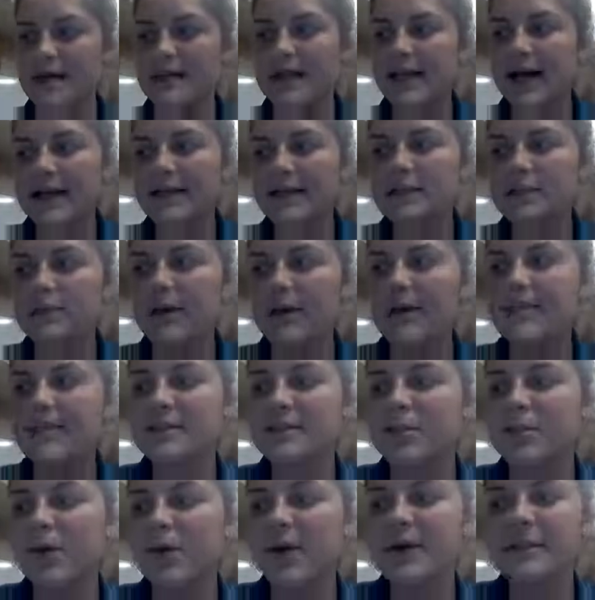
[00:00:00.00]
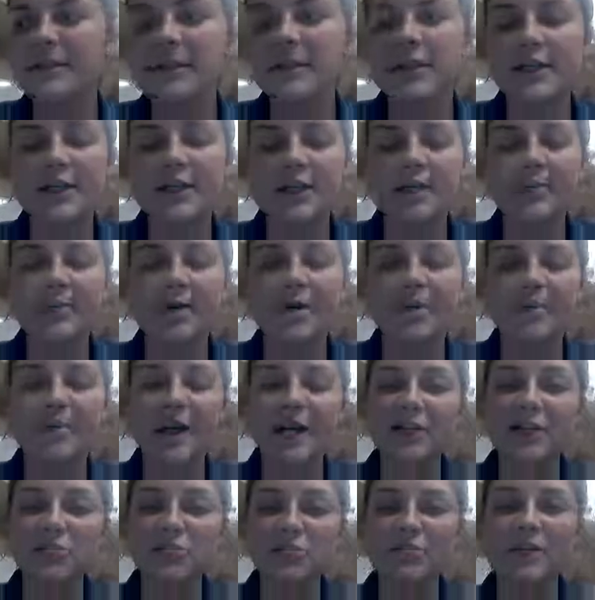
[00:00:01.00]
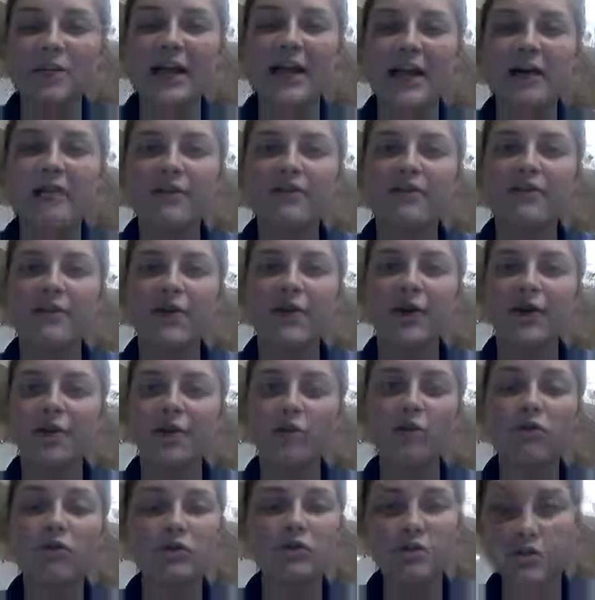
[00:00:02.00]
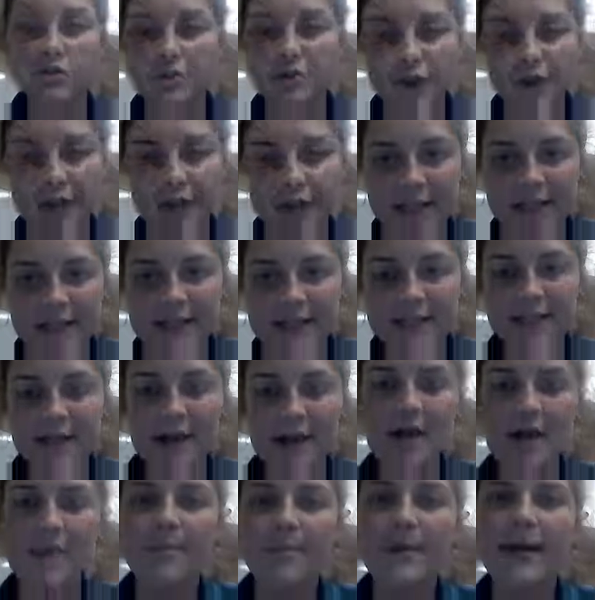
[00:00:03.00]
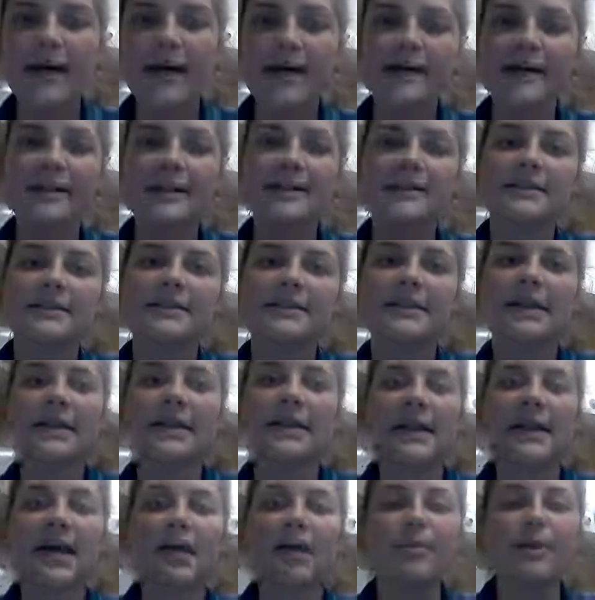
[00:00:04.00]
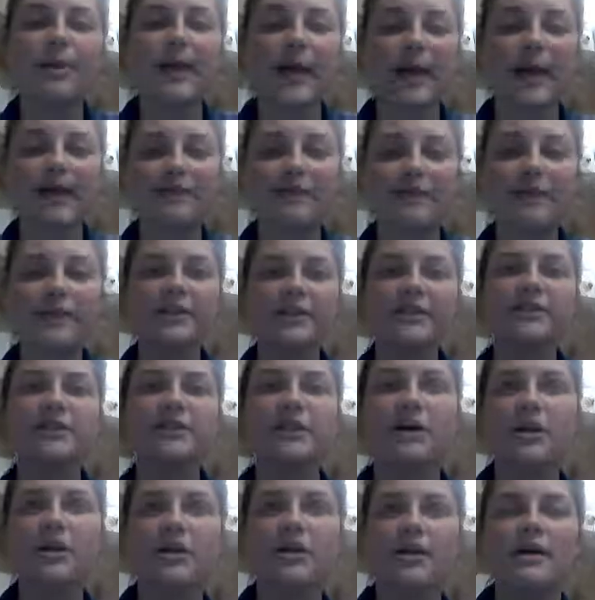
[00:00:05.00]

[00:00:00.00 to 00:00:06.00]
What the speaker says: That is why it's important to determine a management plan for your cultural kids, because their behaviors